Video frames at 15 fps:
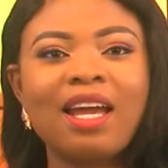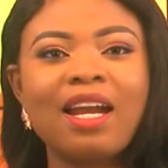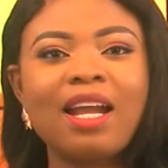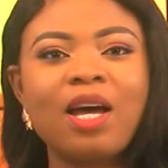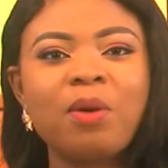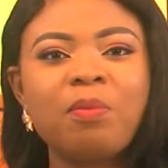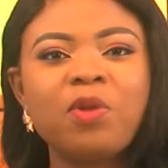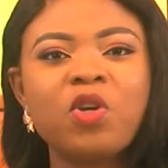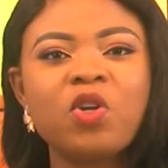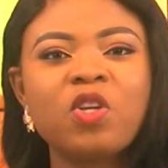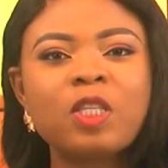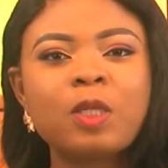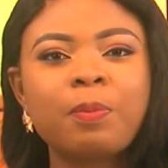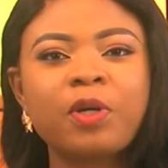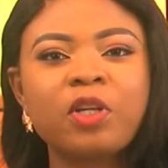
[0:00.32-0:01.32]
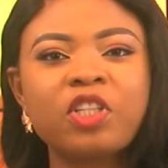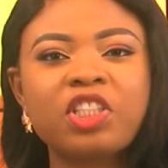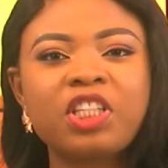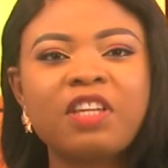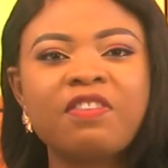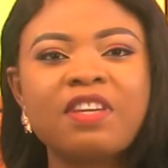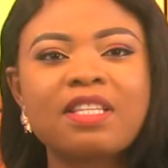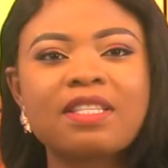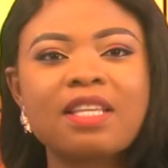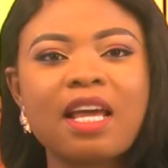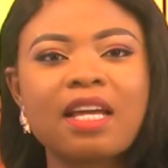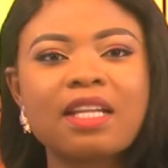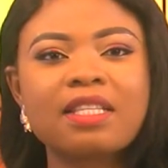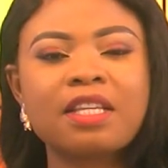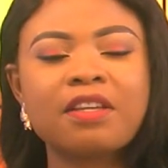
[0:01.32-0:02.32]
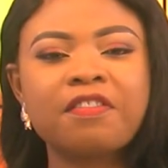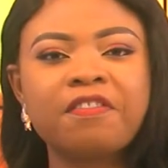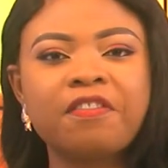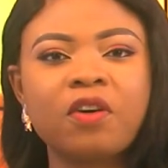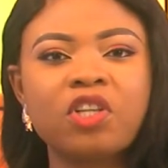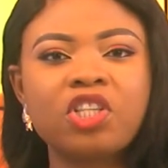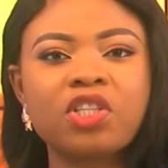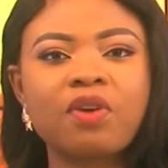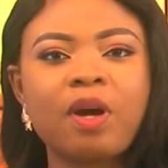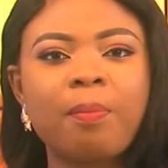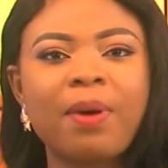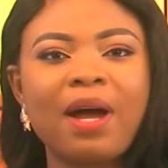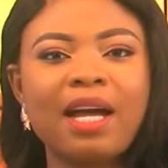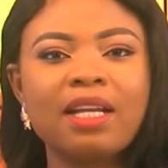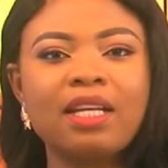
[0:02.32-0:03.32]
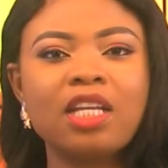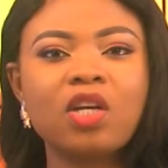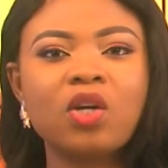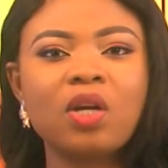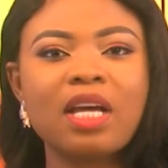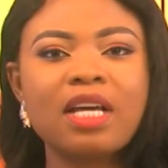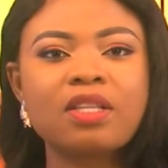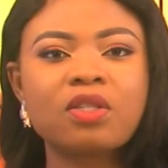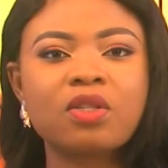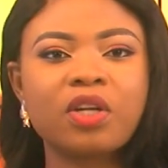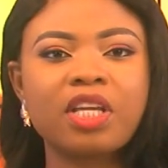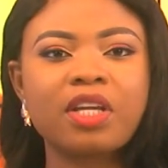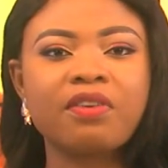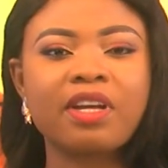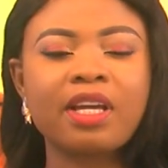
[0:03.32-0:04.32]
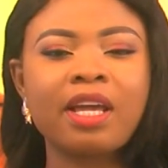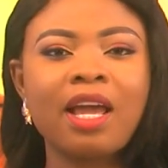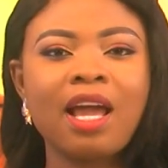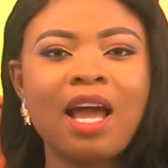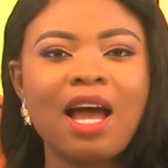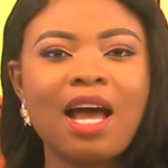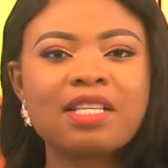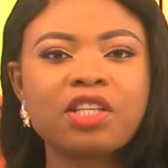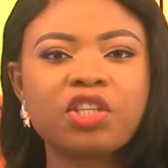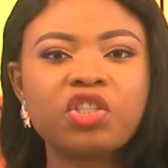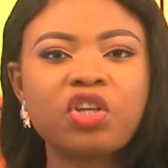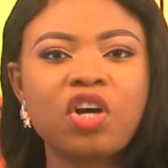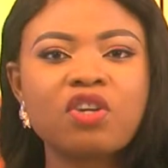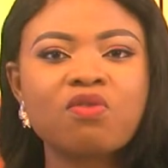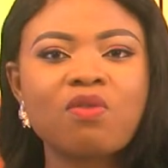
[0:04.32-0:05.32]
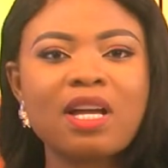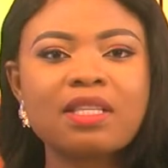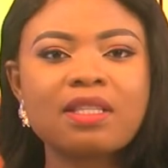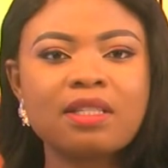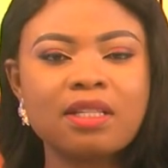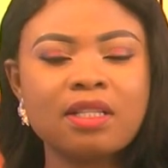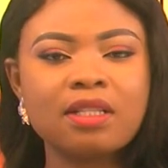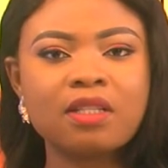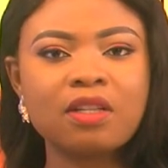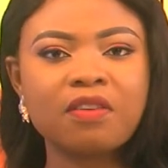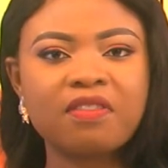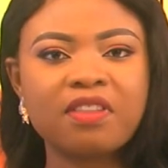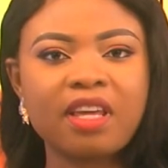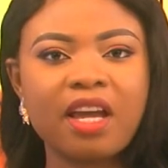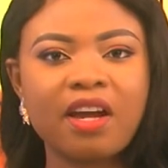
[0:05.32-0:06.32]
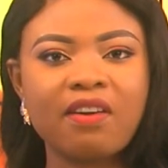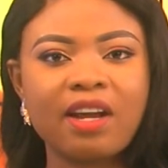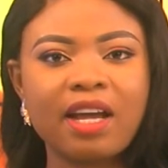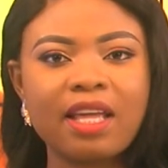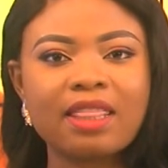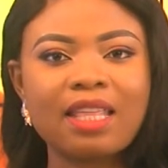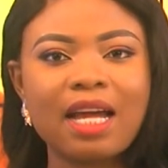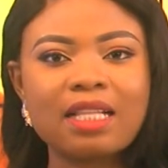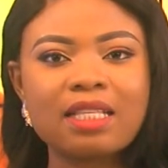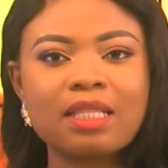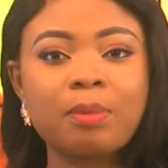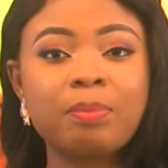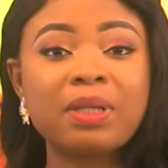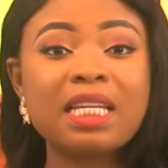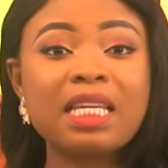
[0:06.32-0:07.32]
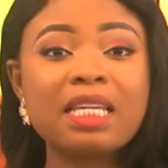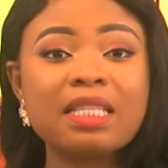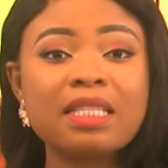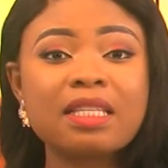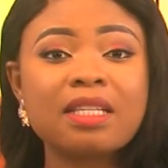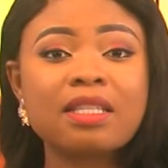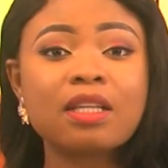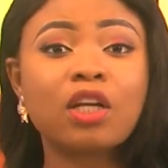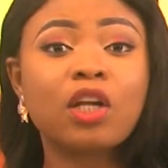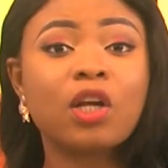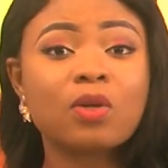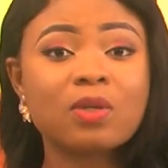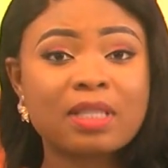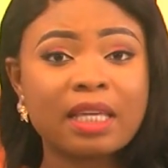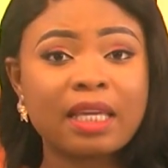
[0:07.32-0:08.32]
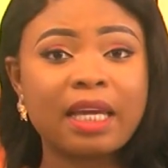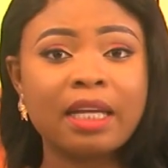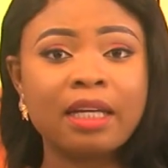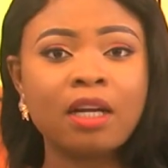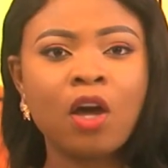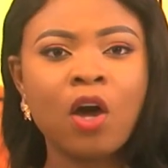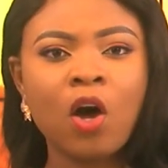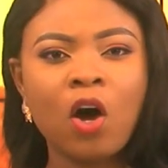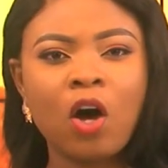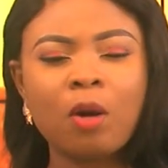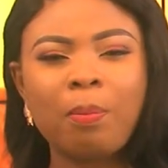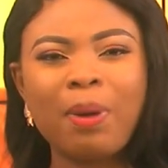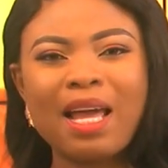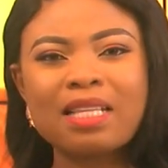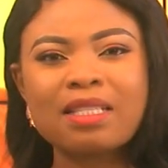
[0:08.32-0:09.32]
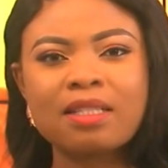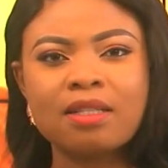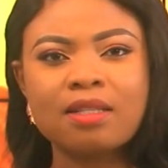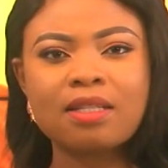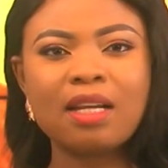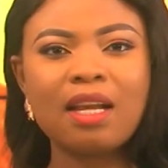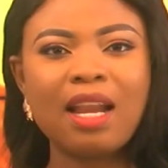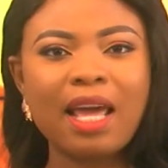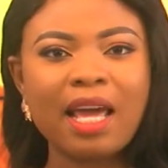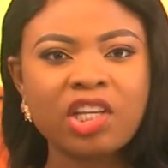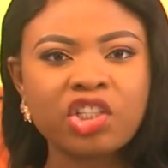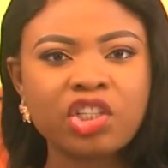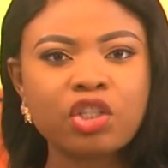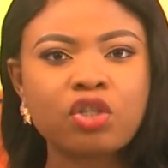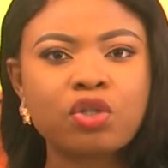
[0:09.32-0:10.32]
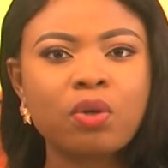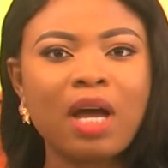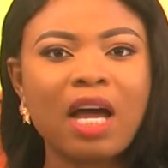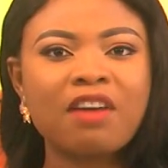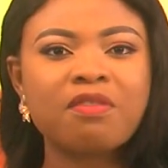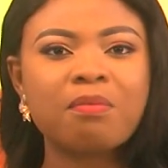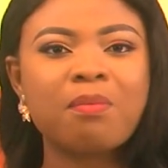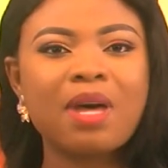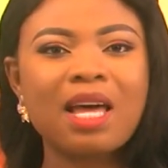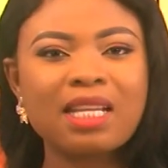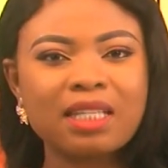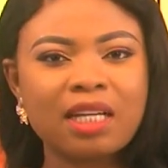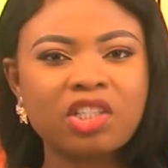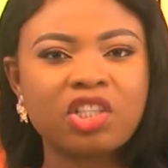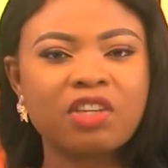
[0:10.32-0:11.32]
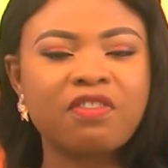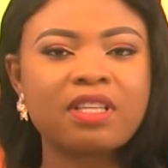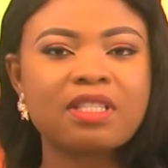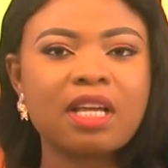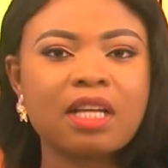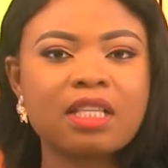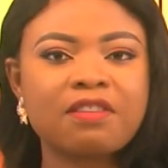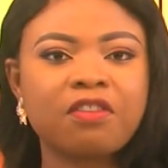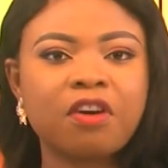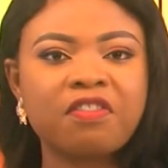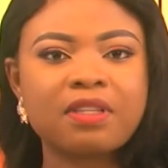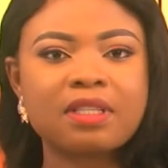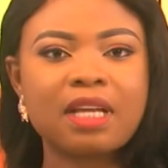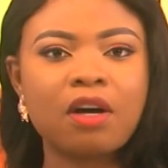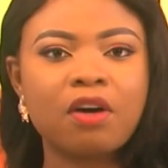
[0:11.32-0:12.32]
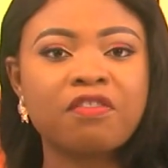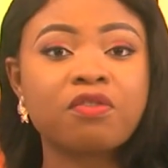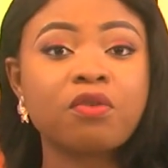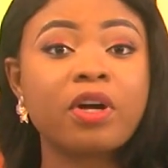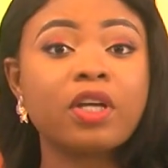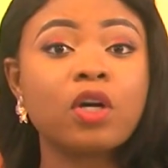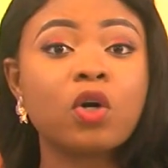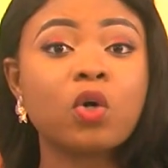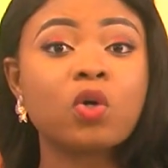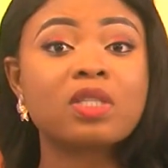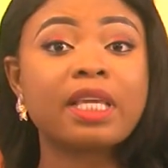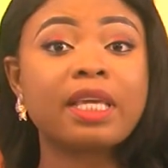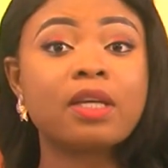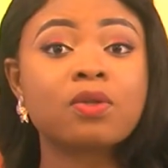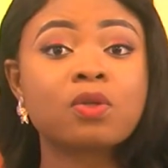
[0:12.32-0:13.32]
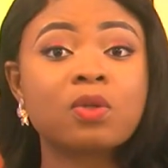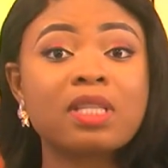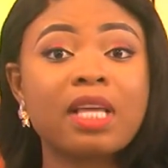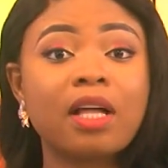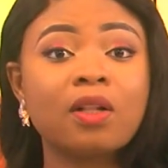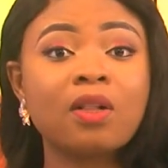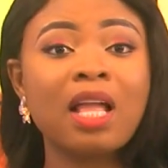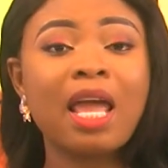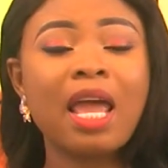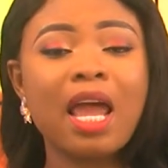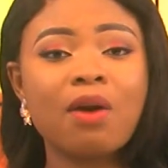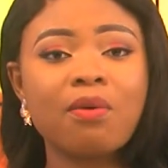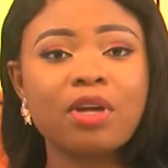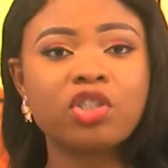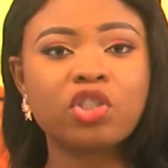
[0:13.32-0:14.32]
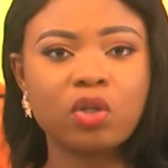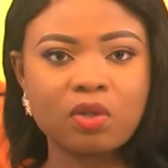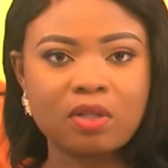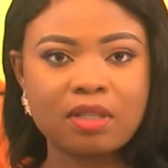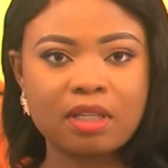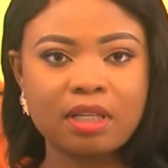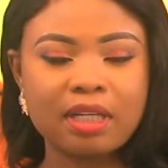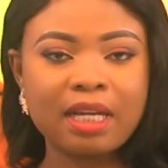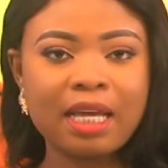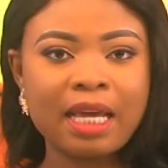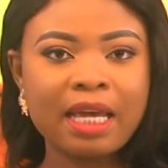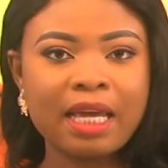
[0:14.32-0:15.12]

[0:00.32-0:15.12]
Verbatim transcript: And our municipal chief executive for Jirapa, Nicolas Soyuri, has assured residents of the area that the police is closing in on persons alleged to have murdered Chief Executive Officer of Royal Cosy Hills Hotel, Eric Johnson.